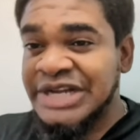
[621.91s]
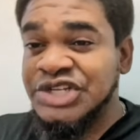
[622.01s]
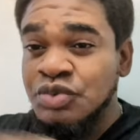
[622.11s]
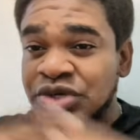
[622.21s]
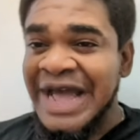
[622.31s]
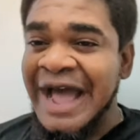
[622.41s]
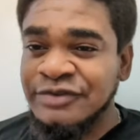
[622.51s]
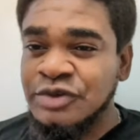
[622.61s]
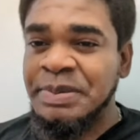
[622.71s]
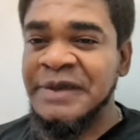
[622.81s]
that you wouldn't
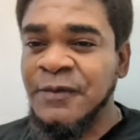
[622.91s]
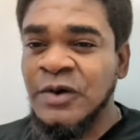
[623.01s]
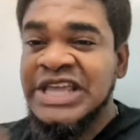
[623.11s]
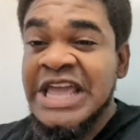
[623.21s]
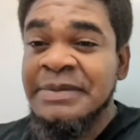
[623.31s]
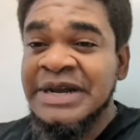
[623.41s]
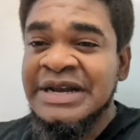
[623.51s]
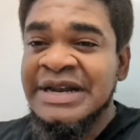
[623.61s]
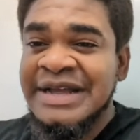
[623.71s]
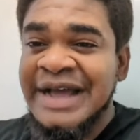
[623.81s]
have to pay for
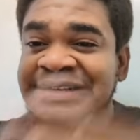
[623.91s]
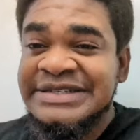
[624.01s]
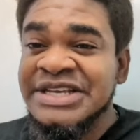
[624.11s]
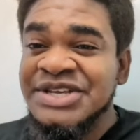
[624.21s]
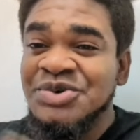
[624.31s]
cable and